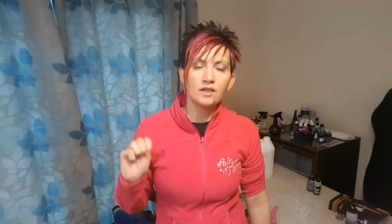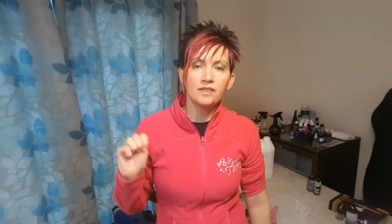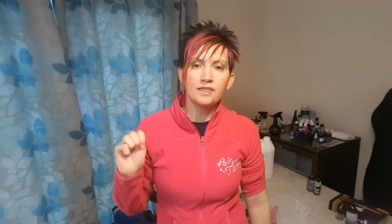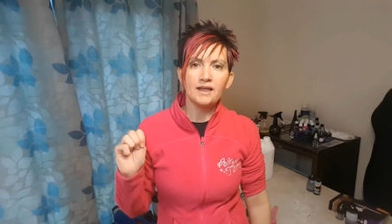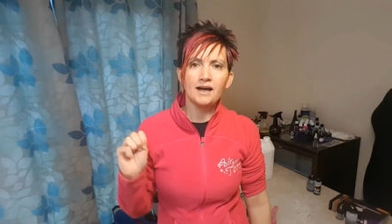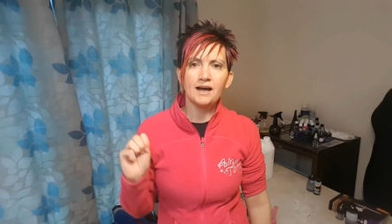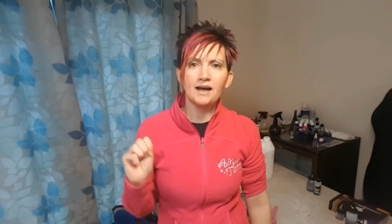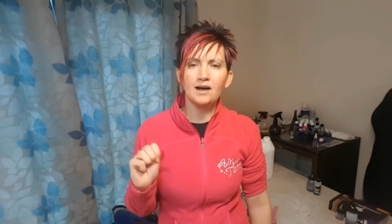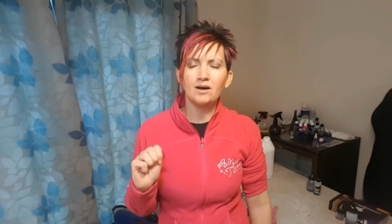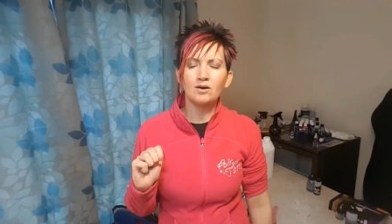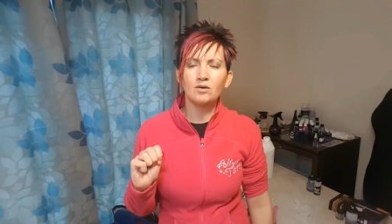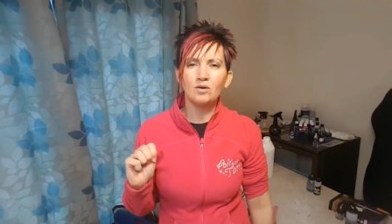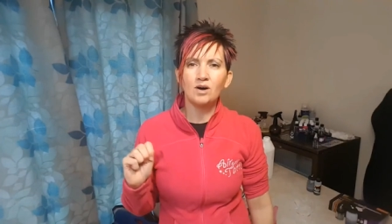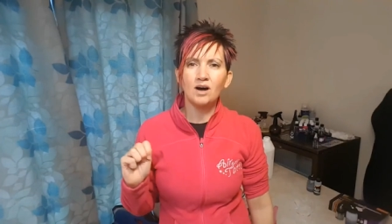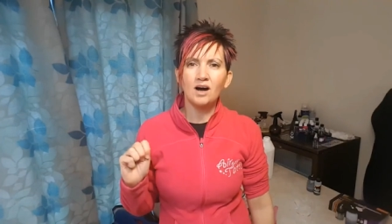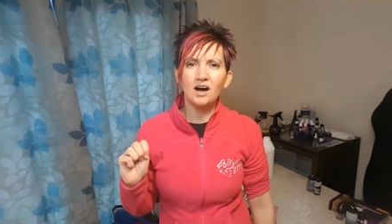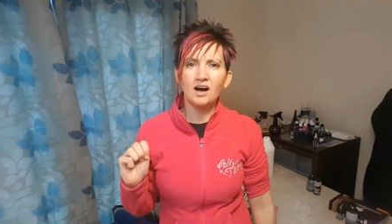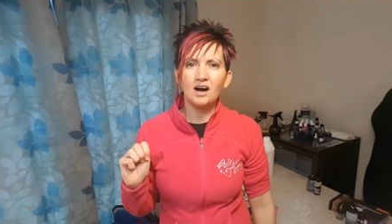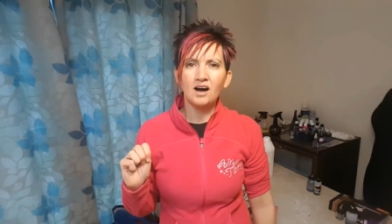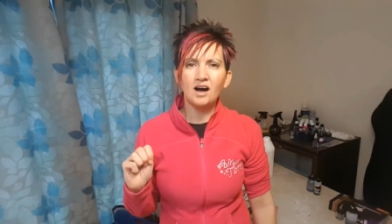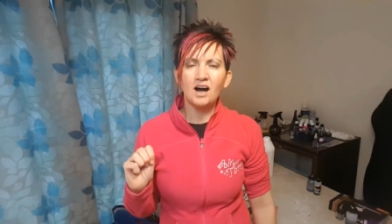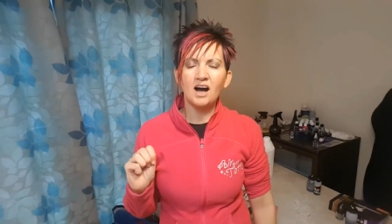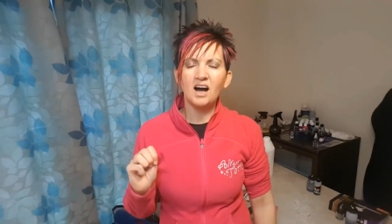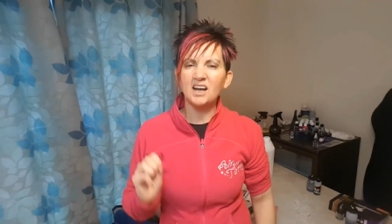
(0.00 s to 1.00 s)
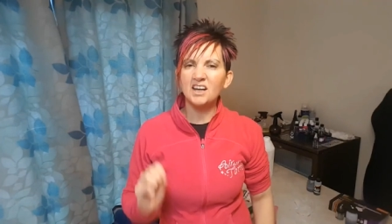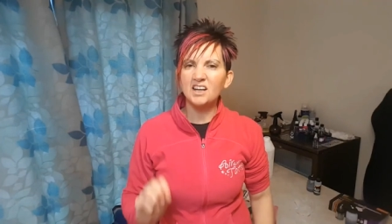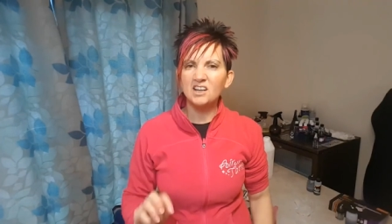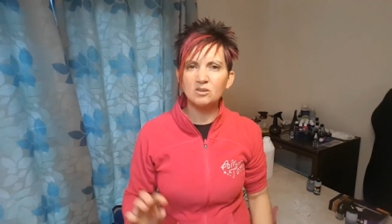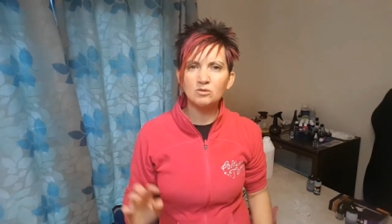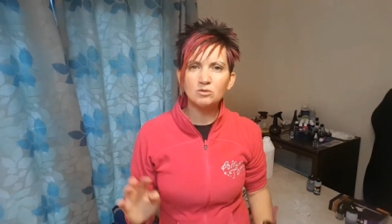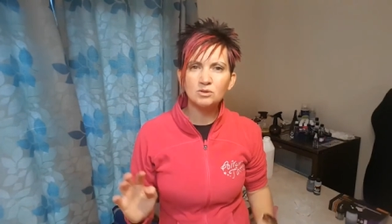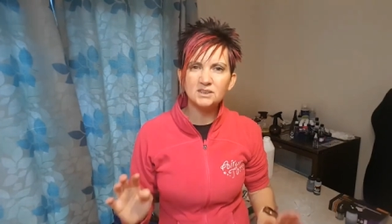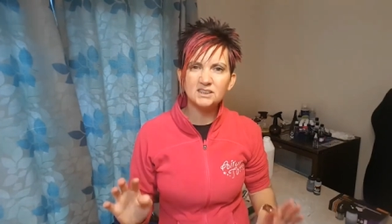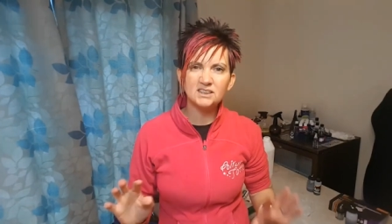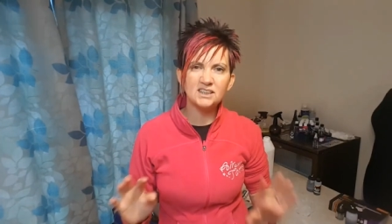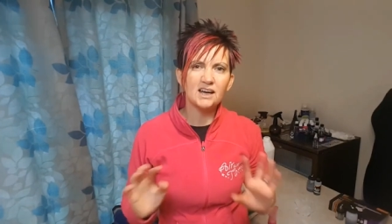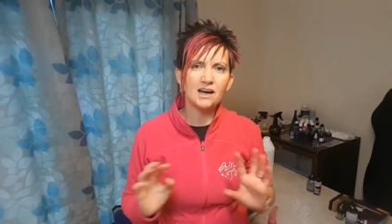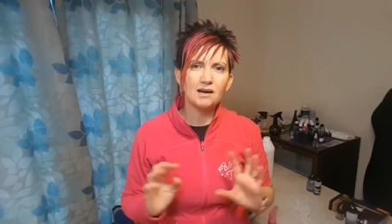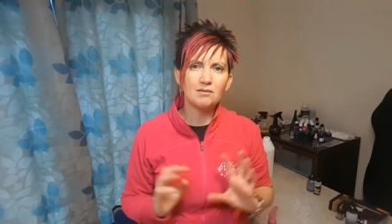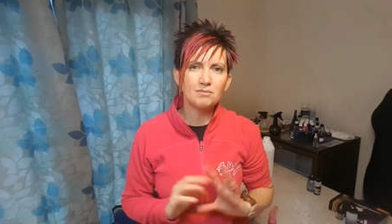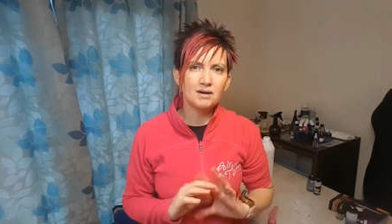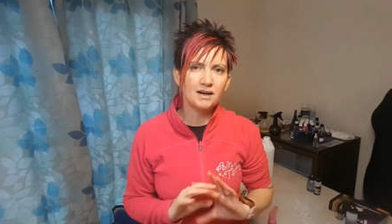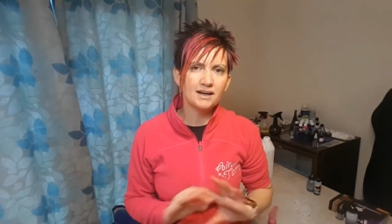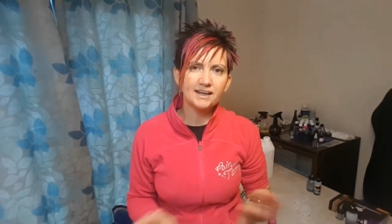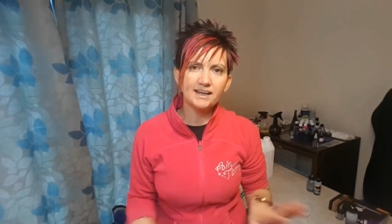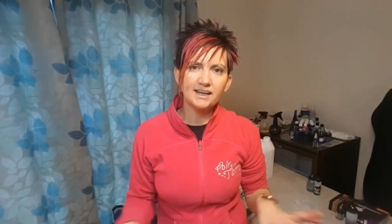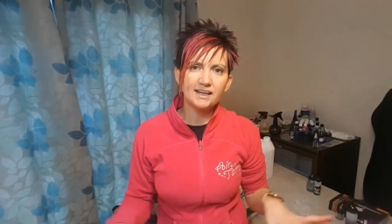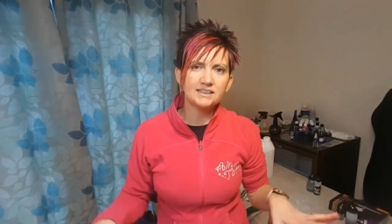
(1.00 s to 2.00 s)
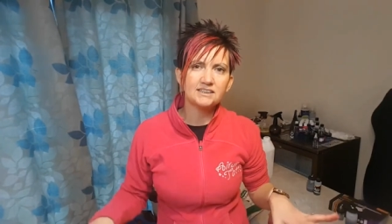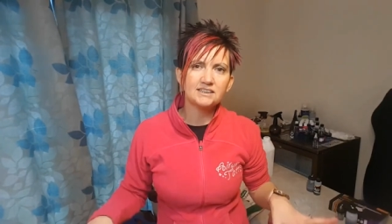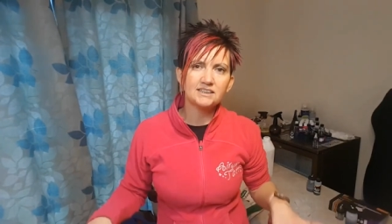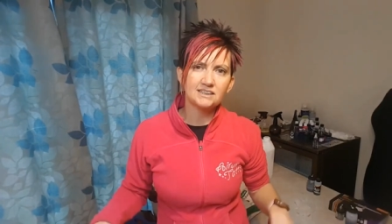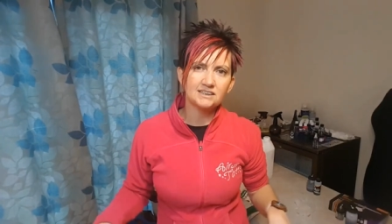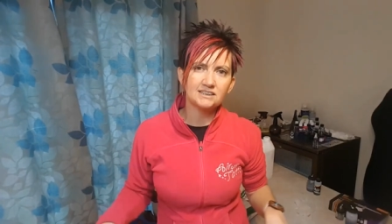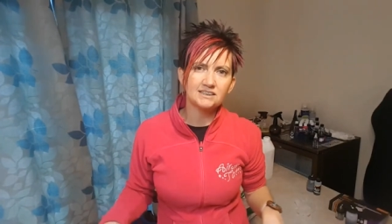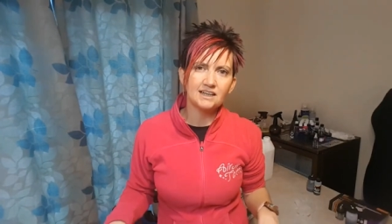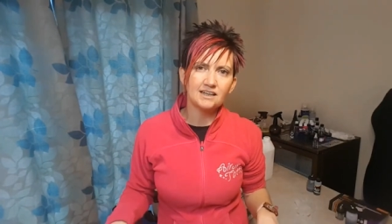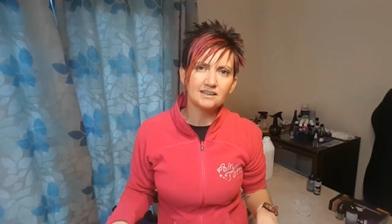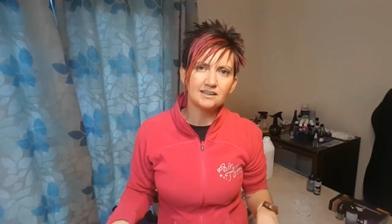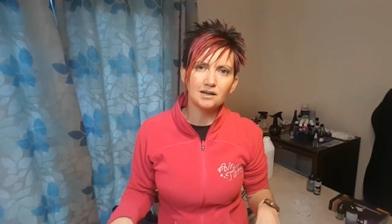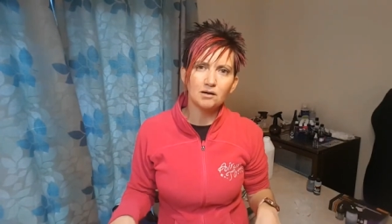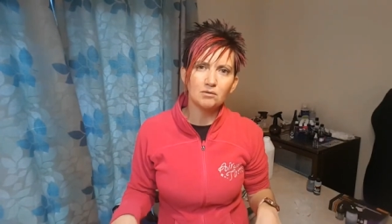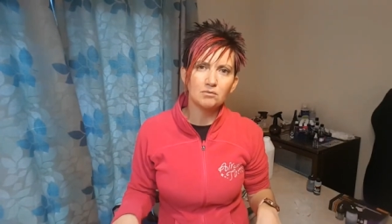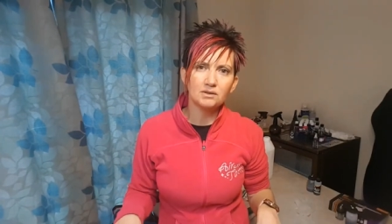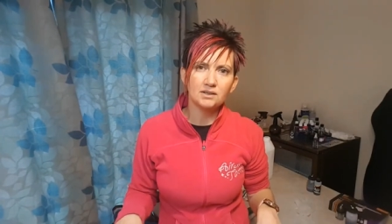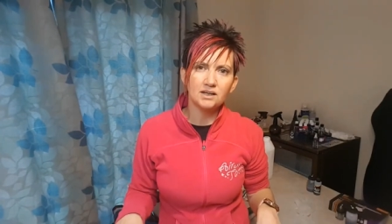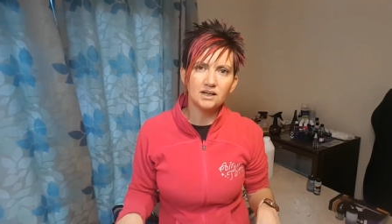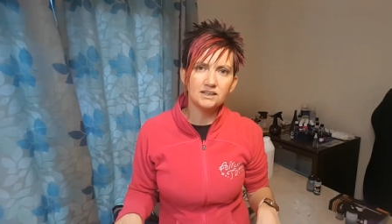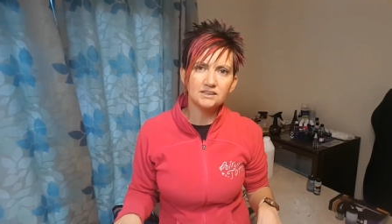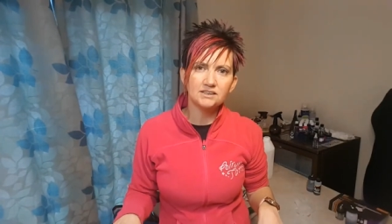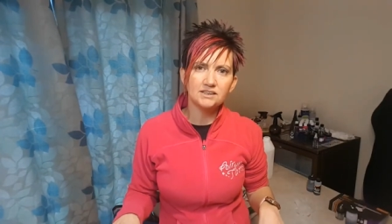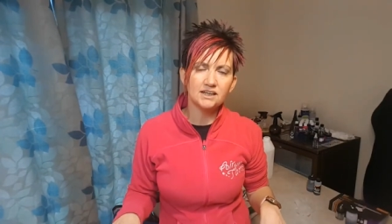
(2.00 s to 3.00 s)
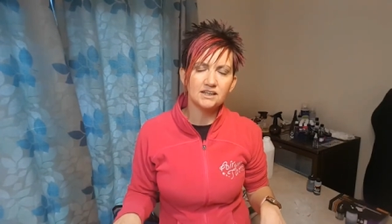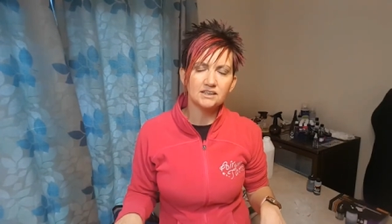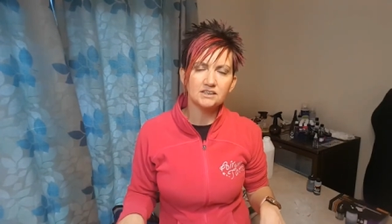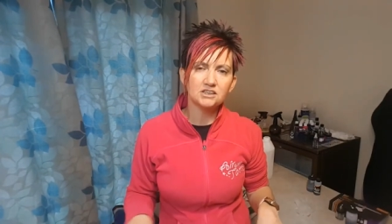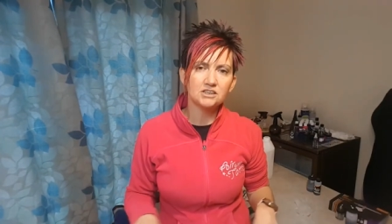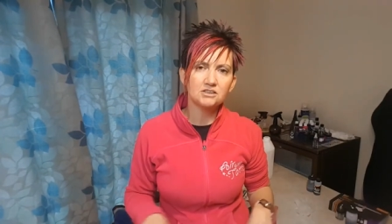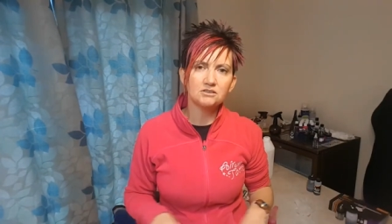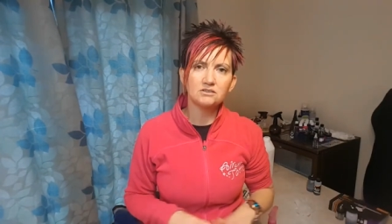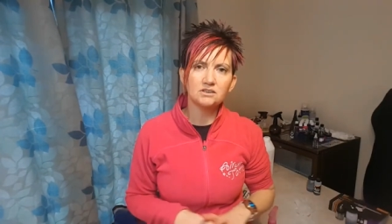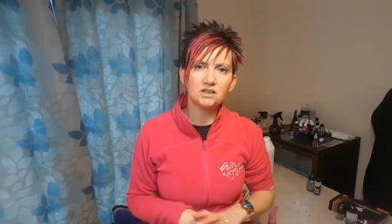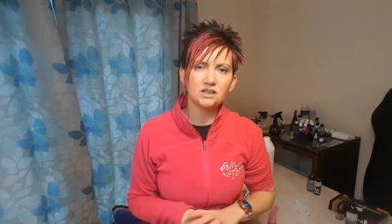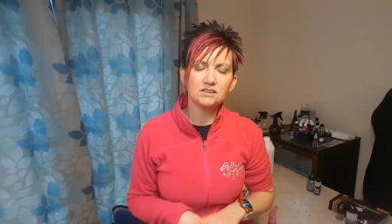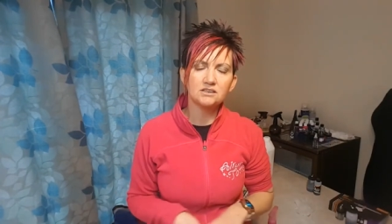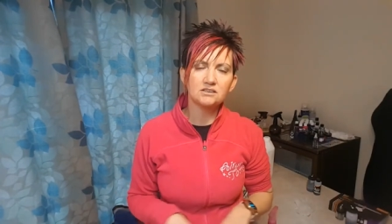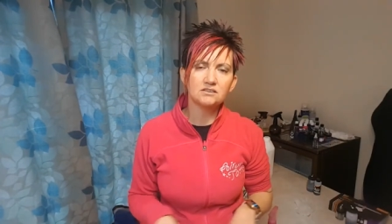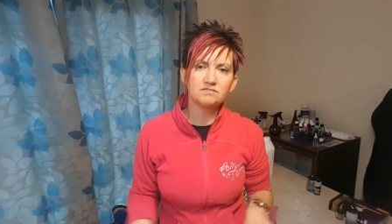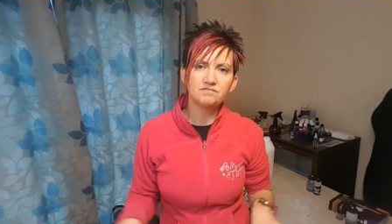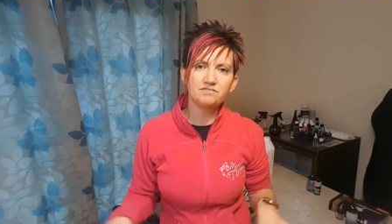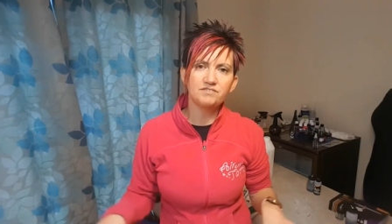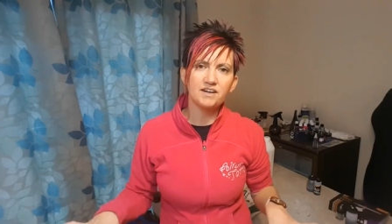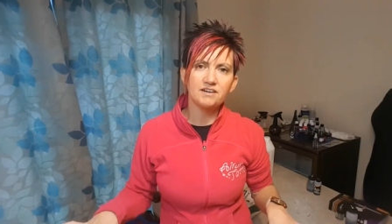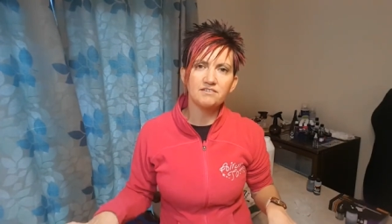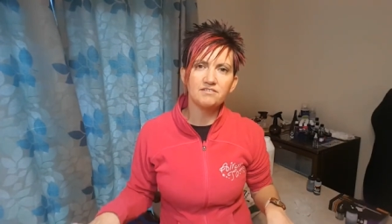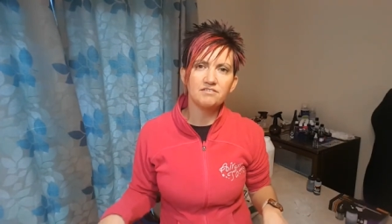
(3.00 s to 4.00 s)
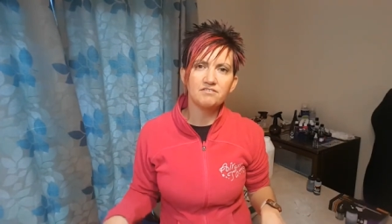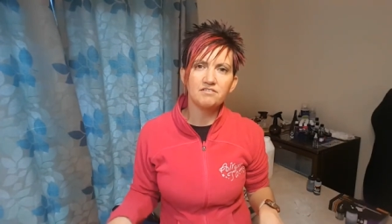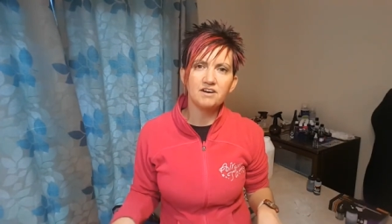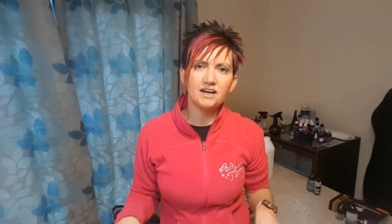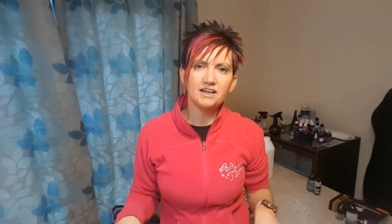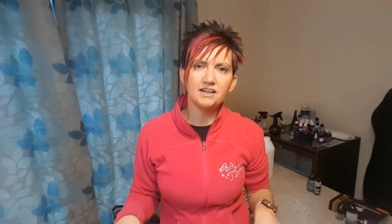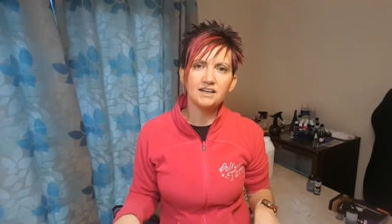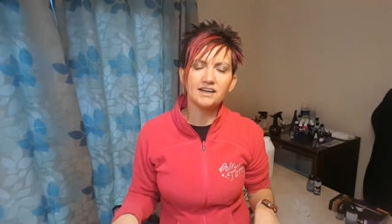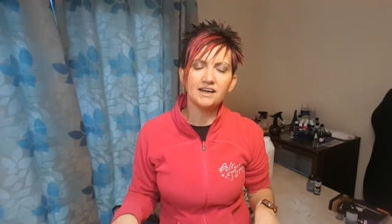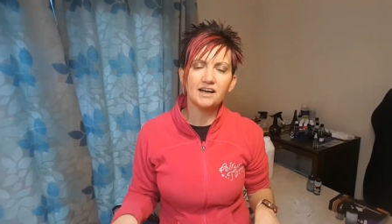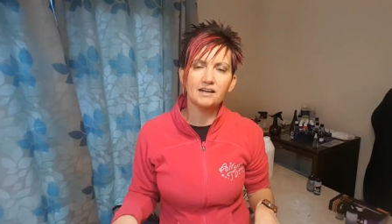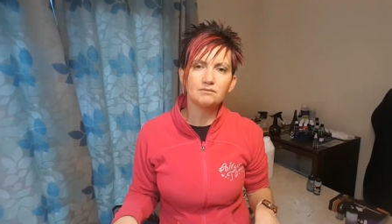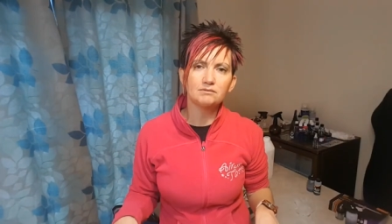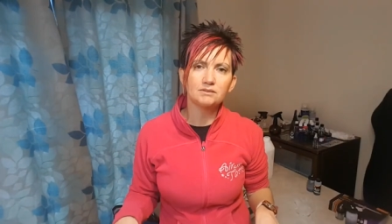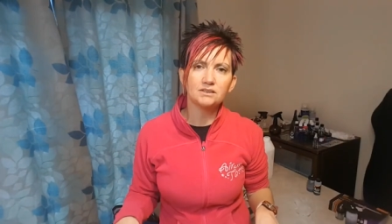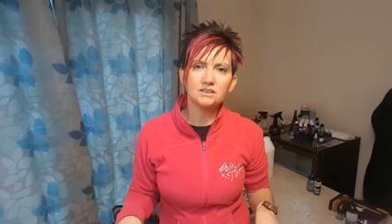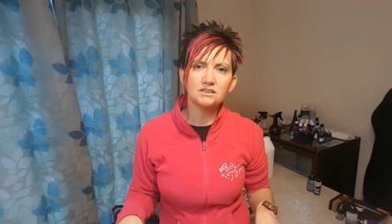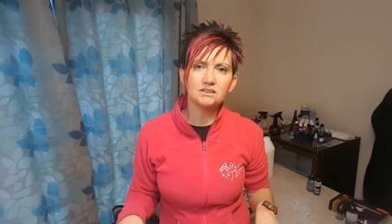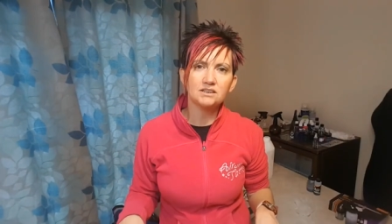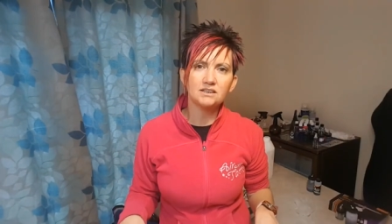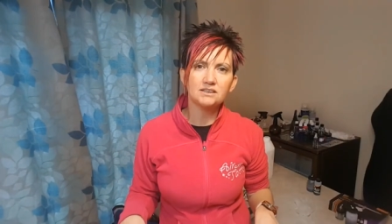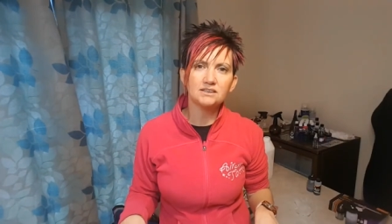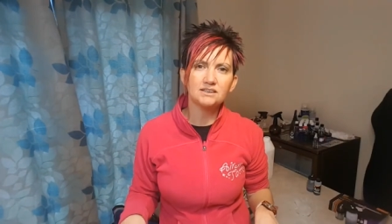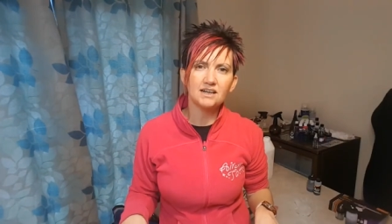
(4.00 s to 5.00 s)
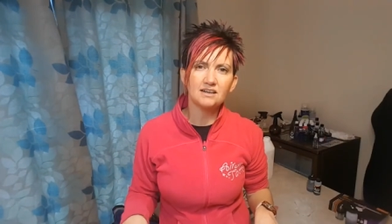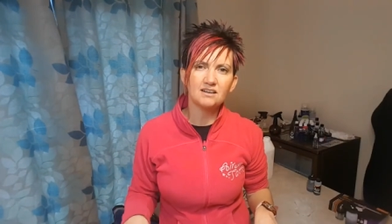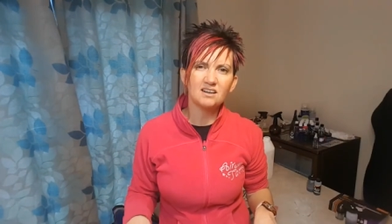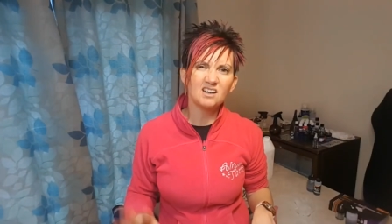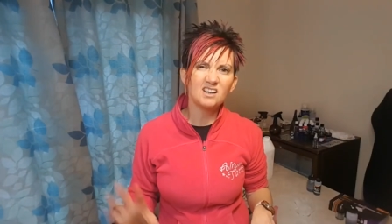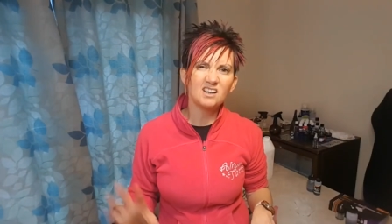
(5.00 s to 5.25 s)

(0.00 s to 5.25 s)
Now, I always get my kids to stand up when I tattoos. I very rarely get them to sit down